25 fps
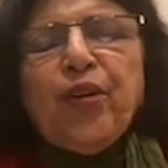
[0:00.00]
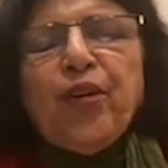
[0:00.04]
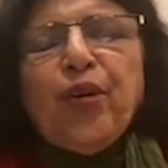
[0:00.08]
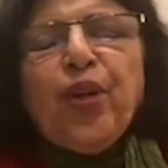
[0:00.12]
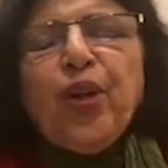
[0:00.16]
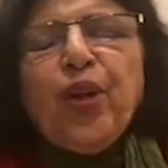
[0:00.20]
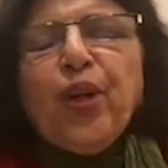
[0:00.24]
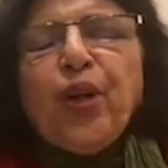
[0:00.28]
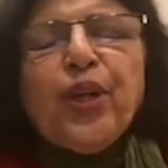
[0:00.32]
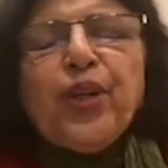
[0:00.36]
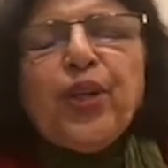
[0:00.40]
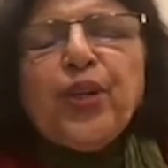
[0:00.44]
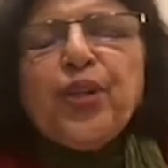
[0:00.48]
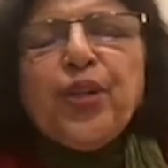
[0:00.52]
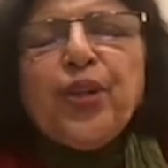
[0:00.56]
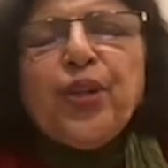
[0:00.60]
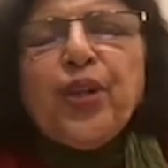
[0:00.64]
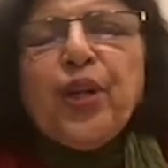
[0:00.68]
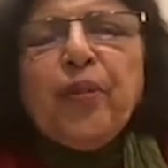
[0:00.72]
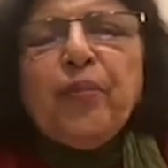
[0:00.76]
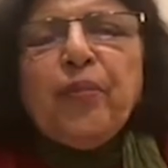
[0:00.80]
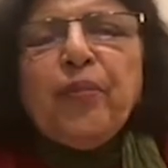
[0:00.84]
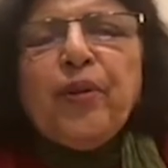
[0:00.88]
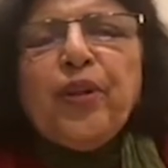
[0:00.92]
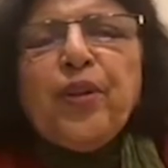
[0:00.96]

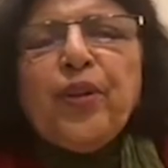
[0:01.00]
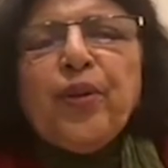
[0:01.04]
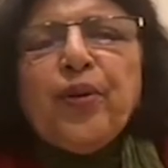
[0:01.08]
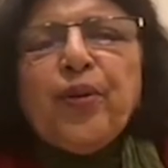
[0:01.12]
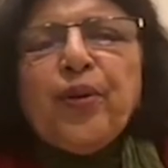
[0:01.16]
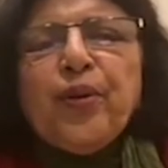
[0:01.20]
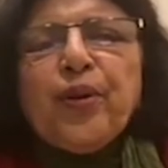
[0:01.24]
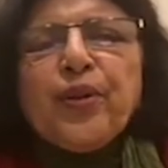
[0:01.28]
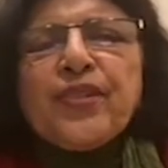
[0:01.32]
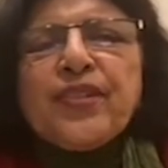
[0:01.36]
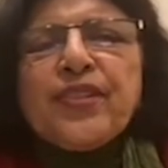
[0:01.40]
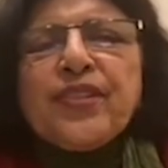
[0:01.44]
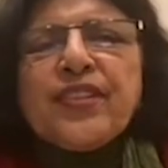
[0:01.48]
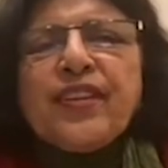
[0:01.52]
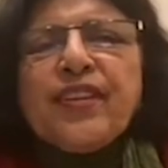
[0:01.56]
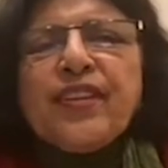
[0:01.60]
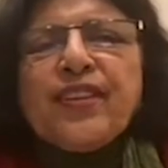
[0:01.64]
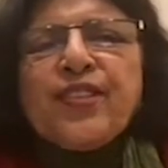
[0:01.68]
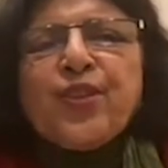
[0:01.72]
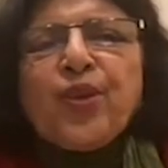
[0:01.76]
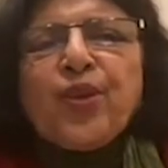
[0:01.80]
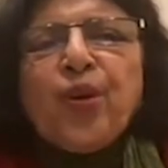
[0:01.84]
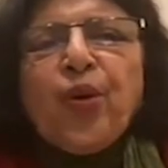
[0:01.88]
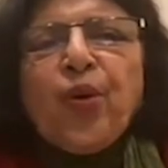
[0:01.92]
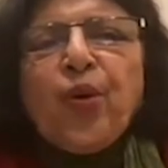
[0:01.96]
auditorium, was
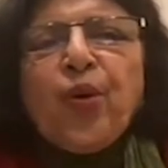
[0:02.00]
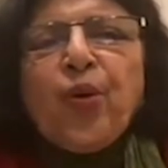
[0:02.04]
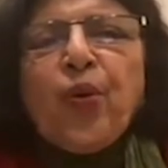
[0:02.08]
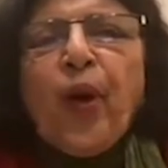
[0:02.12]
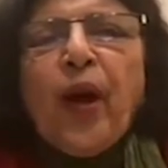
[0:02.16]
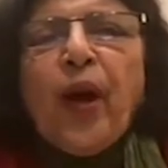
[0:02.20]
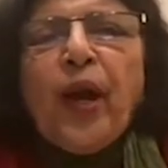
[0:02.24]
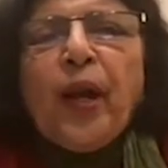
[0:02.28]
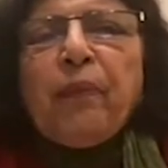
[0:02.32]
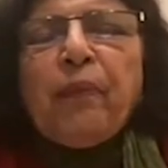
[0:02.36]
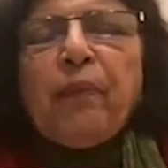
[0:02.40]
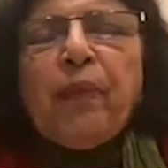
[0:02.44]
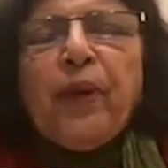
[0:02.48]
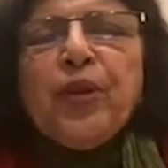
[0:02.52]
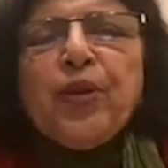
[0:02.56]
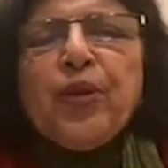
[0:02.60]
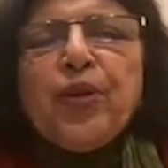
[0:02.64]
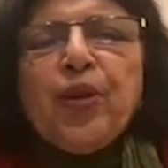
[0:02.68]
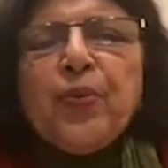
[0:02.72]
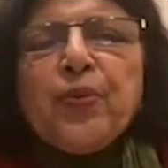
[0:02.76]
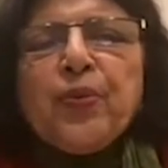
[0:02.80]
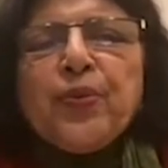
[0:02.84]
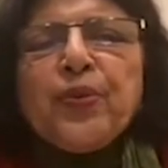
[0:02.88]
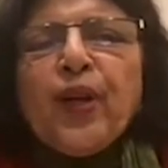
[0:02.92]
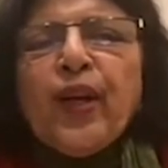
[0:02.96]
so quiet, pin
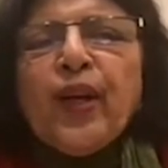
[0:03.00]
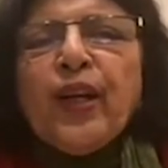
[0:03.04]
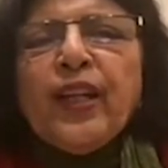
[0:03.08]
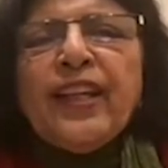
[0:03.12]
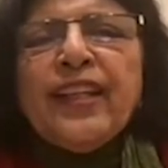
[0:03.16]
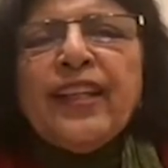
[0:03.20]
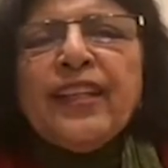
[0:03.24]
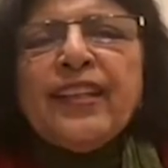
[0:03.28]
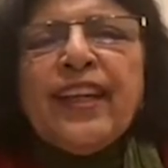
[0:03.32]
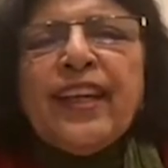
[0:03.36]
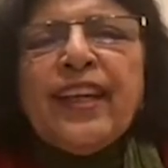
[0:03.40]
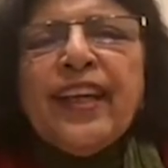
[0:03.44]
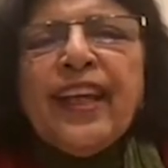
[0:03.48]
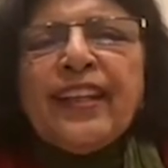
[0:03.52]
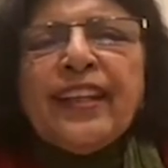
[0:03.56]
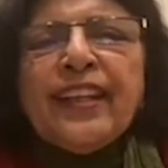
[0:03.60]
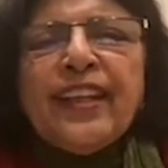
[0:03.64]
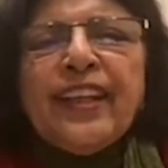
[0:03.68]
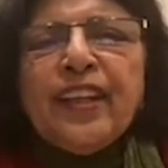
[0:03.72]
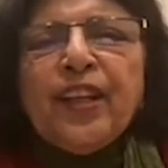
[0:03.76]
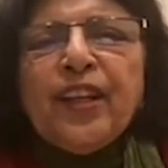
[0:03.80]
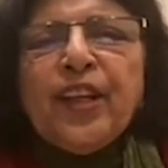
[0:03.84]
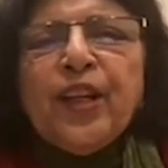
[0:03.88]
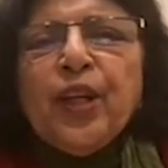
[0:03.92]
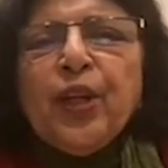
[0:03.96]
drop silent, and I
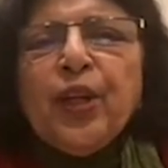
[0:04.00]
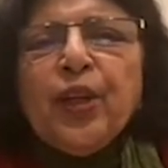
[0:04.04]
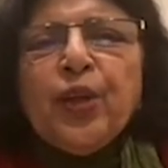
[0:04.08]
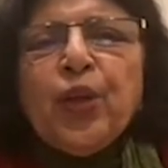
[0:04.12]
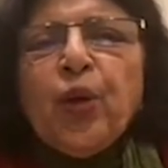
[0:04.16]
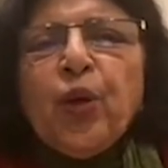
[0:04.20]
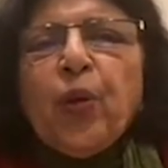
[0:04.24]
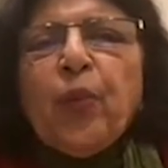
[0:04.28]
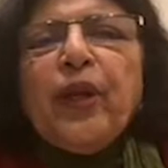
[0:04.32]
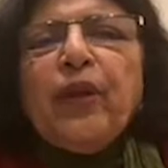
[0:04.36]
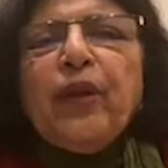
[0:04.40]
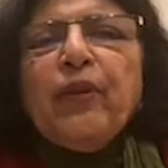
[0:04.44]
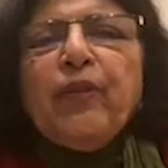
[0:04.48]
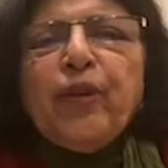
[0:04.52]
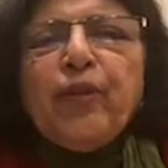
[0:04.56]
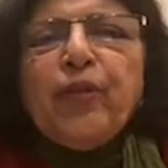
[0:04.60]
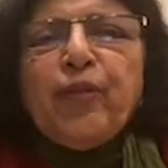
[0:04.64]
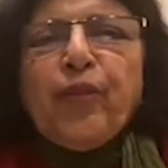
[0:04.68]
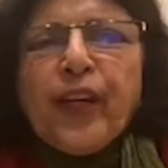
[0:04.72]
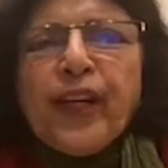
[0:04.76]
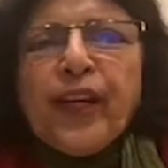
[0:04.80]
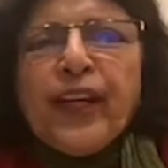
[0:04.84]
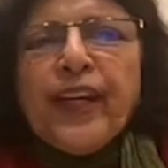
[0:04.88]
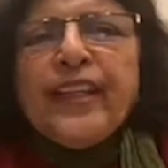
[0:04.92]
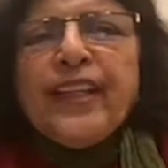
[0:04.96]
think nobody
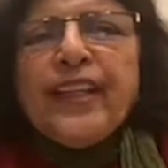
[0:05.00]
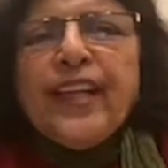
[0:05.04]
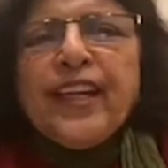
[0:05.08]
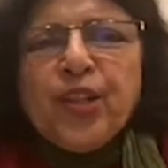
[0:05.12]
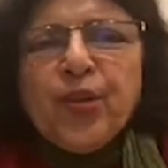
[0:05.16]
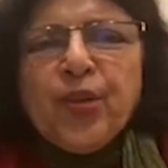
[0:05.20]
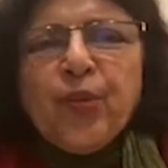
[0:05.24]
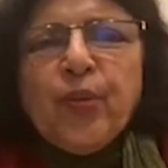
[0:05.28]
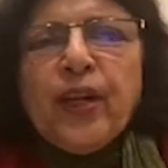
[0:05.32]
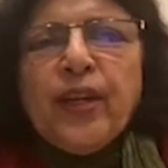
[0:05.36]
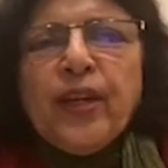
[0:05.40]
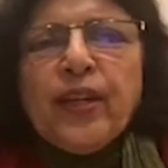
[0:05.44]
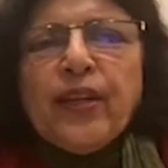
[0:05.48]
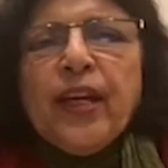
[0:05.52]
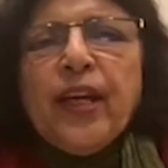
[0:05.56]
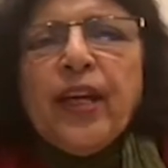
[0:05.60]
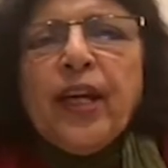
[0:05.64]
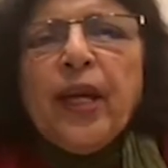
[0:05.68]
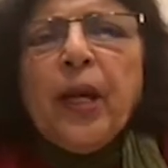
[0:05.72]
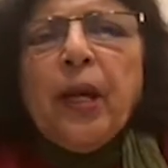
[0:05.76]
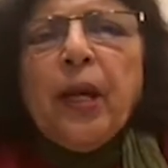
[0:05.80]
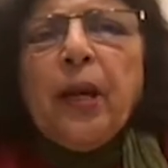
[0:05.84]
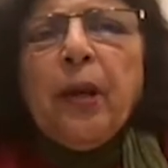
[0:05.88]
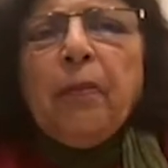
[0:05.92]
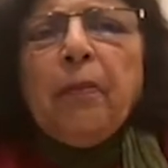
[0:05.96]
would forget that event.
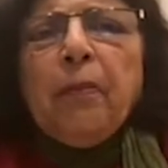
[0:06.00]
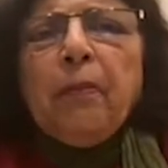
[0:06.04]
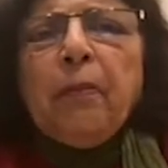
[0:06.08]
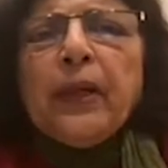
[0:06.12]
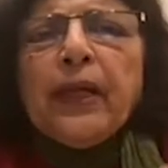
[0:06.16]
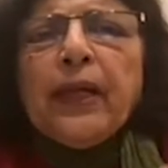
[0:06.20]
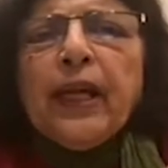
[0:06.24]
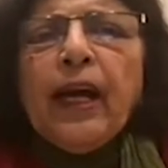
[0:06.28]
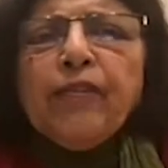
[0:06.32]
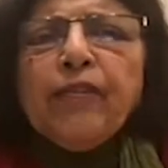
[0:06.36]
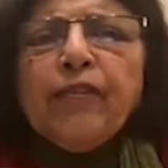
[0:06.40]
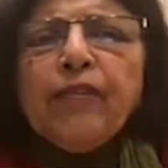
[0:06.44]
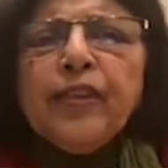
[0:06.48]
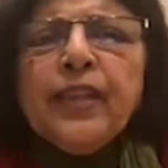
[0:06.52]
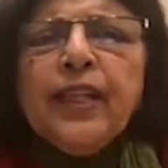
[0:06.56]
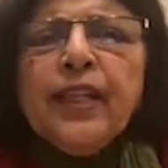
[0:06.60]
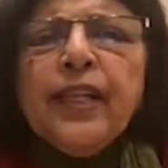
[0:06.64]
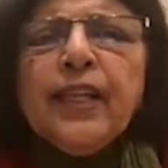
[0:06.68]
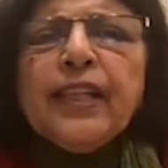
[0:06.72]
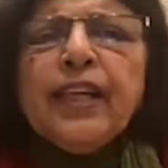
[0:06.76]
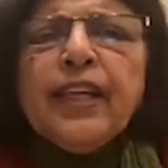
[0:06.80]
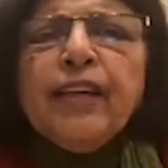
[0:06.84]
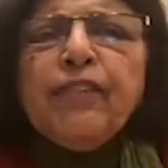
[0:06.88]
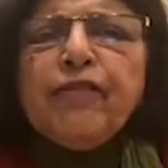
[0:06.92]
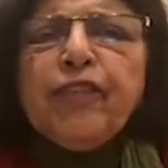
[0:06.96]
But after
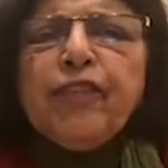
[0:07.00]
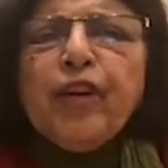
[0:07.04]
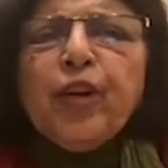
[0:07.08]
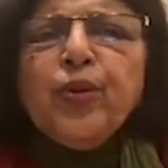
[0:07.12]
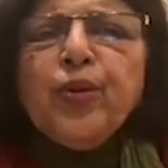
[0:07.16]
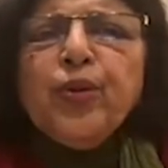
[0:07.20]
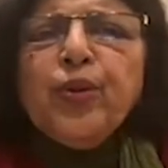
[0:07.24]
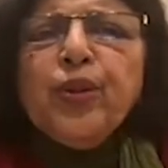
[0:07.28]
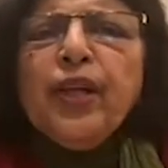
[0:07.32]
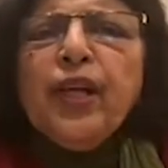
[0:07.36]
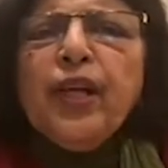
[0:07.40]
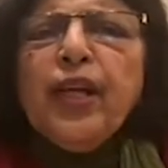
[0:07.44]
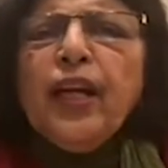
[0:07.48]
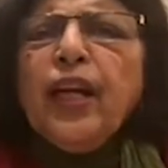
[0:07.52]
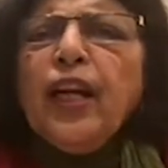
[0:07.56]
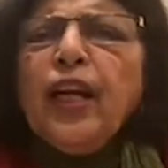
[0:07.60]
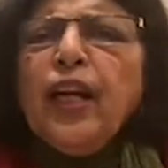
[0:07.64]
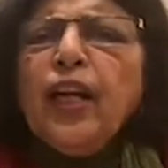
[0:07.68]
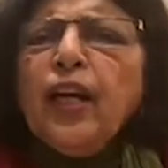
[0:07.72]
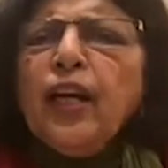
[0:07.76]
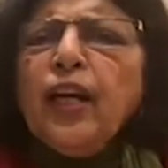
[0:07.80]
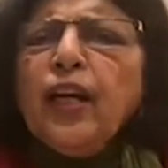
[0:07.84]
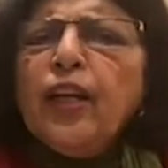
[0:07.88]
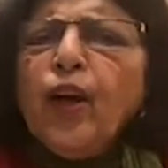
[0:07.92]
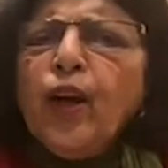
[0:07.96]
that, I found
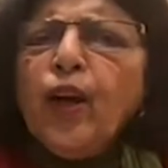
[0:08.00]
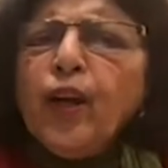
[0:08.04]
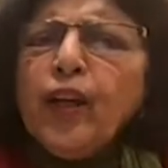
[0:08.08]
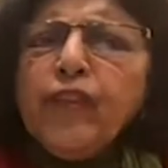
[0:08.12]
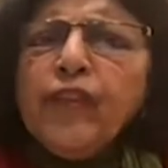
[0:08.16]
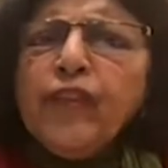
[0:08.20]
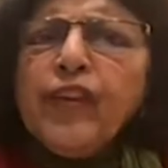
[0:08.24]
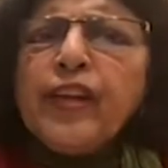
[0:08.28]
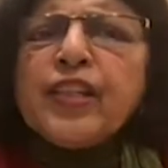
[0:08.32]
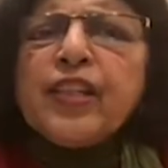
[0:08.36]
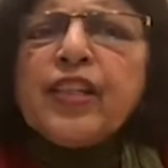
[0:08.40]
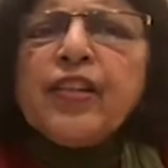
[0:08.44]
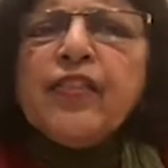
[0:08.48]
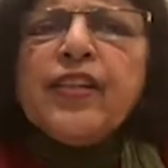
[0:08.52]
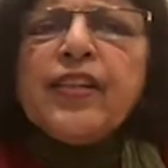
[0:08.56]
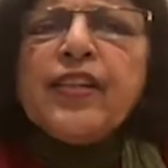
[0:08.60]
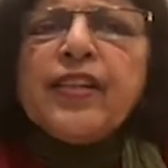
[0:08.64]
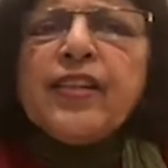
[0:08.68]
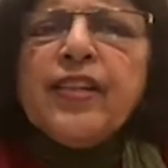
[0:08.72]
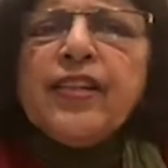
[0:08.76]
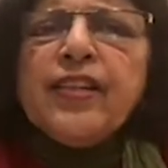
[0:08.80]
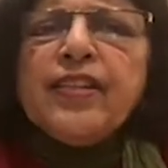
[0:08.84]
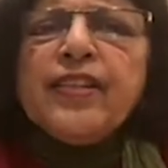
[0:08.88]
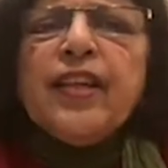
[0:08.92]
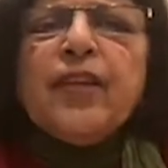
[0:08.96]
a lot of
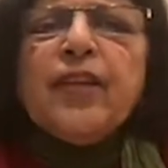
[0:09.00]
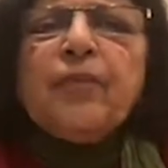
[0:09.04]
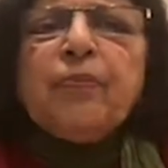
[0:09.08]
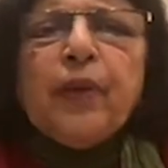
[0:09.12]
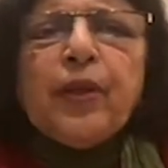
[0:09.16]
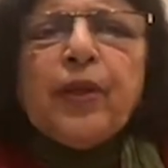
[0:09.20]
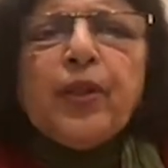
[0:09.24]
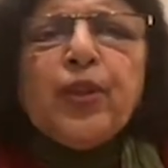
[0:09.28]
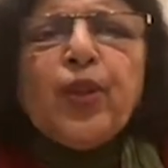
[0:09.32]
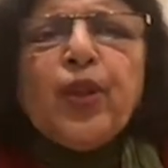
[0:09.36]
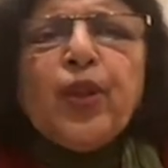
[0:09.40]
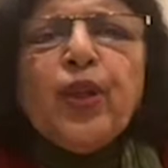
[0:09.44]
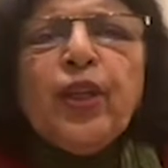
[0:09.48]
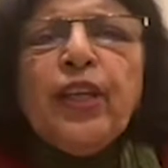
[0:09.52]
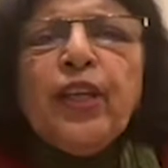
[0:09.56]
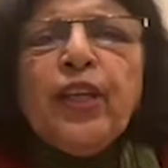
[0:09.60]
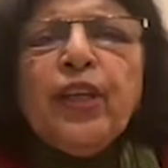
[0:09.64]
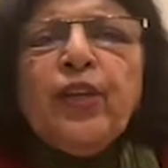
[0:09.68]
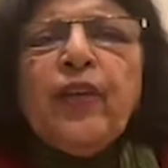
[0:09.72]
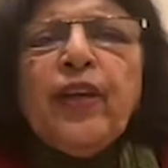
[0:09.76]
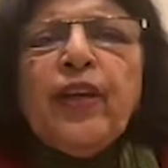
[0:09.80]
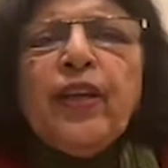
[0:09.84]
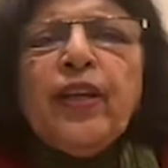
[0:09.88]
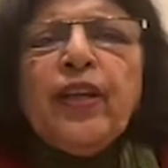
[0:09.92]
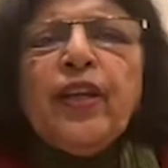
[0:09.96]
activities, and
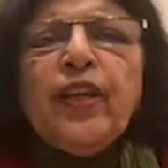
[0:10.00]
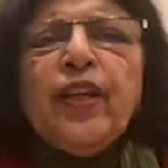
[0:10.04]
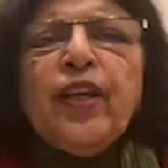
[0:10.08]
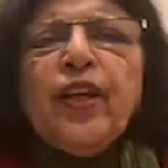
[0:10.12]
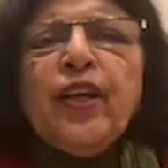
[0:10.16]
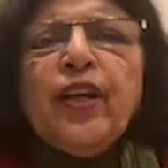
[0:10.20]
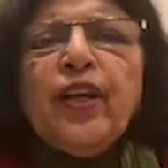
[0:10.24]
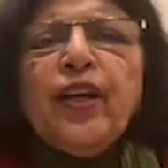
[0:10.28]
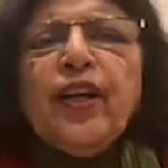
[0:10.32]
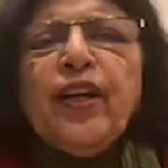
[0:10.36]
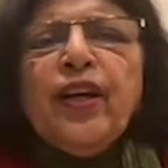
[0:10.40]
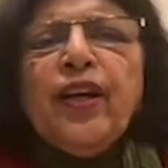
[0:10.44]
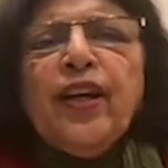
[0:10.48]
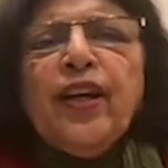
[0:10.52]
particularly when